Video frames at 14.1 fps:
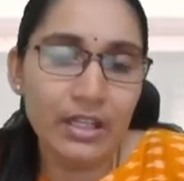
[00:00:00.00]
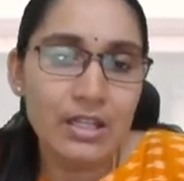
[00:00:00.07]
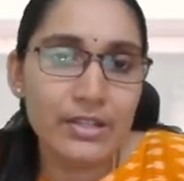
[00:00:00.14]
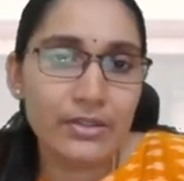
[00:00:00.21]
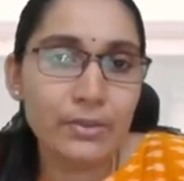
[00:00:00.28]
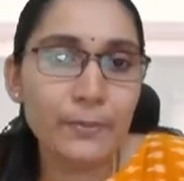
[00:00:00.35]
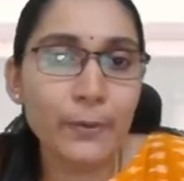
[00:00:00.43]

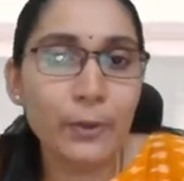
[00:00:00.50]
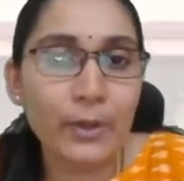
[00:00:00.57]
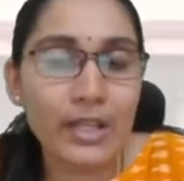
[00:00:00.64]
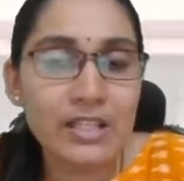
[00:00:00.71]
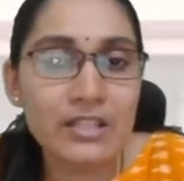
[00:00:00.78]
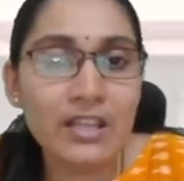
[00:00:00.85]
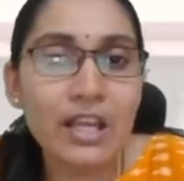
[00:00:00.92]
So
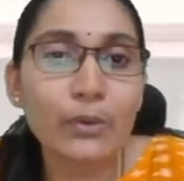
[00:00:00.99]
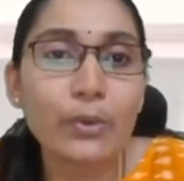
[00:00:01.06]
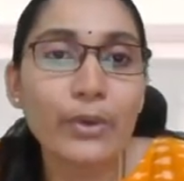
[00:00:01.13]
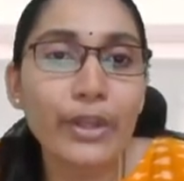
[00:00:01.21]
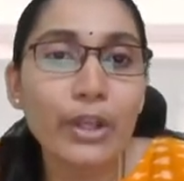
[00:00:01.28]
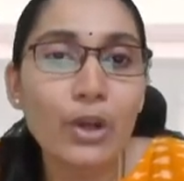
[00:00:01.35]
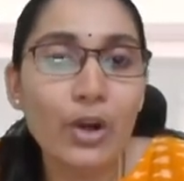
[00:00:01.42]
protests are
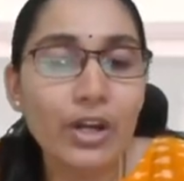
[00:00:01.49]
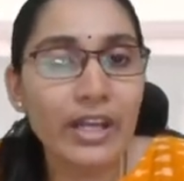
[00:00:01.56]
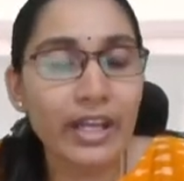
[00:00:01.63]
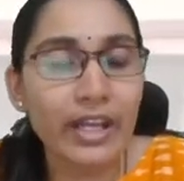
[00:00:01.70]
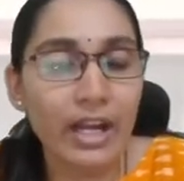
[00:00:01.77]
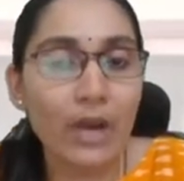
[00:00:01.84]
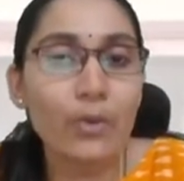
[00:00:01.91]
going
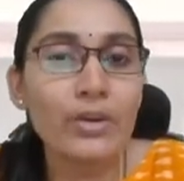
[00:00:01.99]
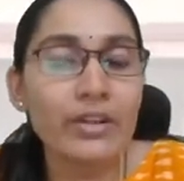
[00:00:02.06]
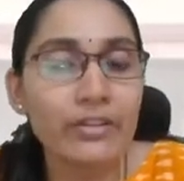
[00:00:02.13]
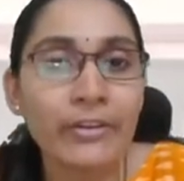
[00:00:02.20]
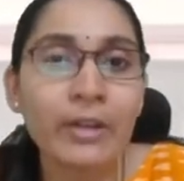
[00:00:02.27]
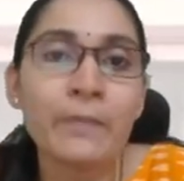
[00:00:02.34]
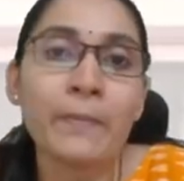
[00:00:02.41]
on around
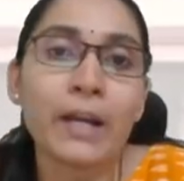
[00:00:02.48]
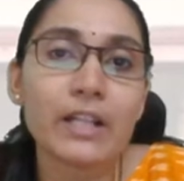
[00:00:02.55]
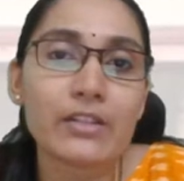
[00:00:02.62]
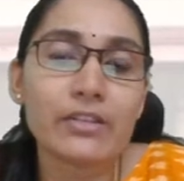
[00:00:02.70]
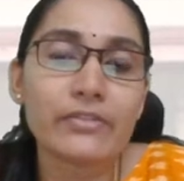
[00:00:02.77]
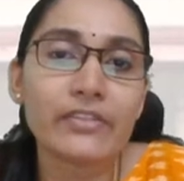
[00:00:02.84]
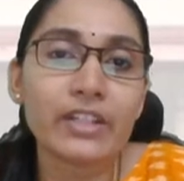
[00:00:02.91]
different
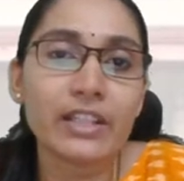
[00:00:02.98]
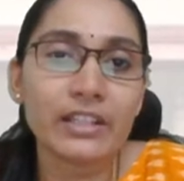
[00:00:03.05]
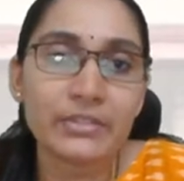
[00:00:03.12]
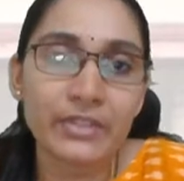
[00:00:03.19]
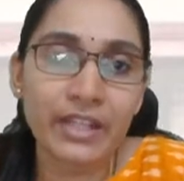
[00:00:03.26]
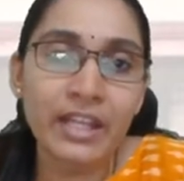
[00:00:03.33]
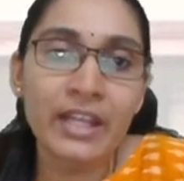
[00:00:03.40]
parts of the
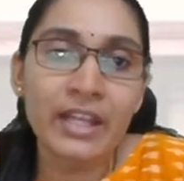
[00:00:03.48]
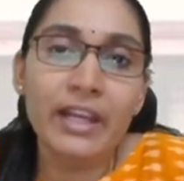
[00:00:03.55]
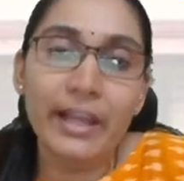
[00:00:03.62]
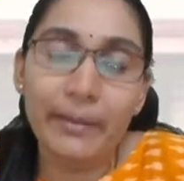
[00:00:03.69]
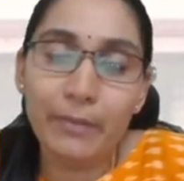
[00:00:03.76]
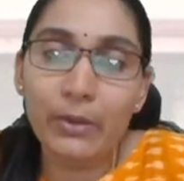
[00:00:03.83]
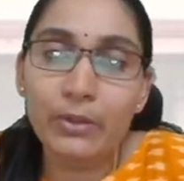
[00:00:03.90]
country
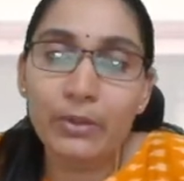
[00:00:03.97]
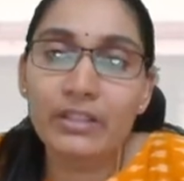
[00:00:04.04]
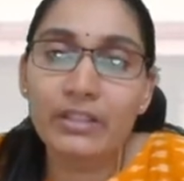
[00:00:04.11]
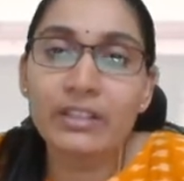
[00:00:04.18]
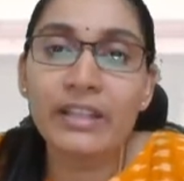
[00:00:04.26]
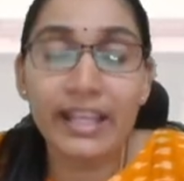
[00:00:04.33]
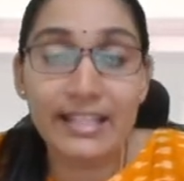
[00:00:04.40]
about
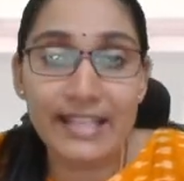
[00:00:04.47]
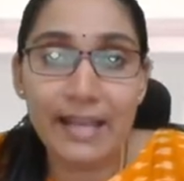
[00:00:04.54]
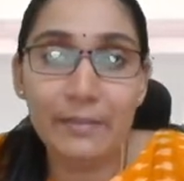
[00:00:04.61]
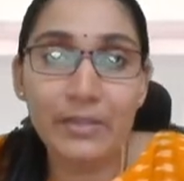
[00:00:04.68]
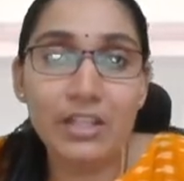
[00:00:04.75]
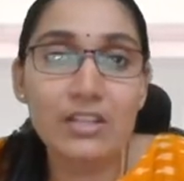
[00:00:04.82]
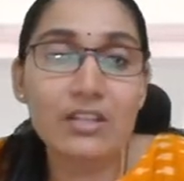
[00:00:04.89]
the
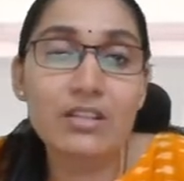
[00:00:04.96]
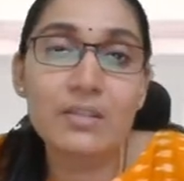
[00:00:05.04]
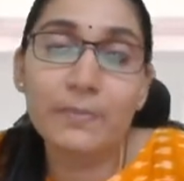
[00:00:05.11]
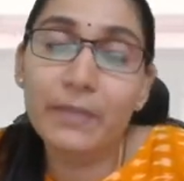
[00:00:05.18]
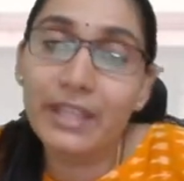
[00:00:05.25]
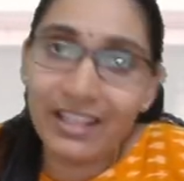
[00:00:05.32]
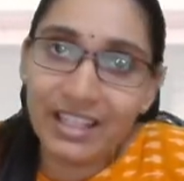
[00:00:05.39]
examinations
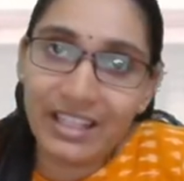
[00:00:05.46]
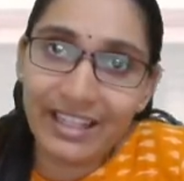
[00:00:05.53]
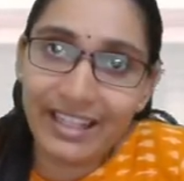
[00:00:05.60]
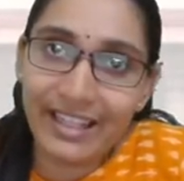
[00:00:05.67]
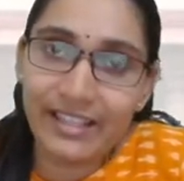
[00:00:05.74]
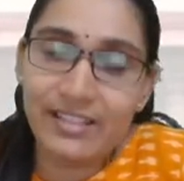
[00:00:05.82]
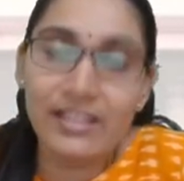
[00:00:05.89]
being
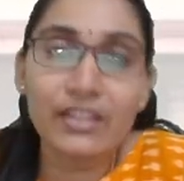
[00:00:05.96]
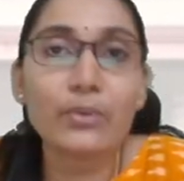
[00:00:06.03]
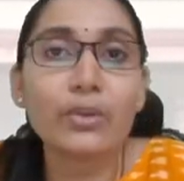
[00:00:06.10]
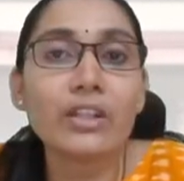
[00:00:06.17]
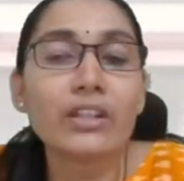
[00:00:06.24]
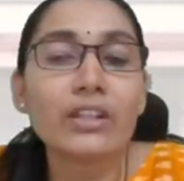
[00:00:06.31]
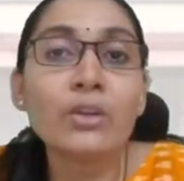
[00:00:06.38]
conducted
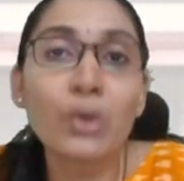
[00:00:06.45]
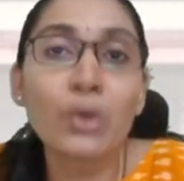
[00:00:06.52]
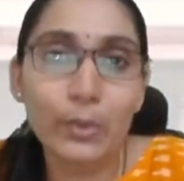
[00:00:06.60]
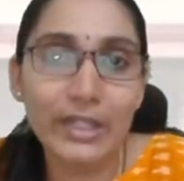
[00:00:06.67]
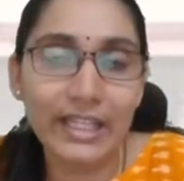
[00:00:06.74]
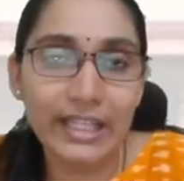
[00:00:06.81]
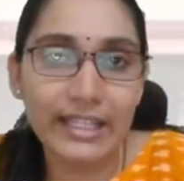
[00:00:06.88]
during the
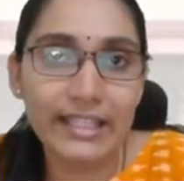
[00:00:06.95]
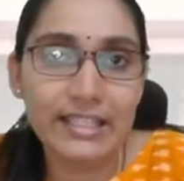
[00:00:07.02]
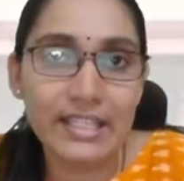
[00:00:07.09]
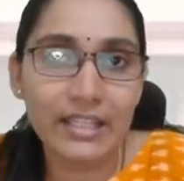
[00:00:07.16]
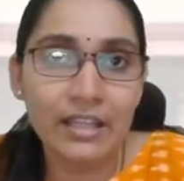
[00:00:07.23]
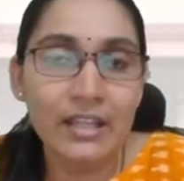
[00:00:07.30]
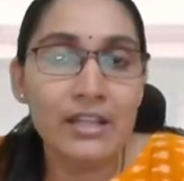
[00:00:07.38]

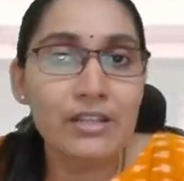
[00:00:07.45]
COVID-19.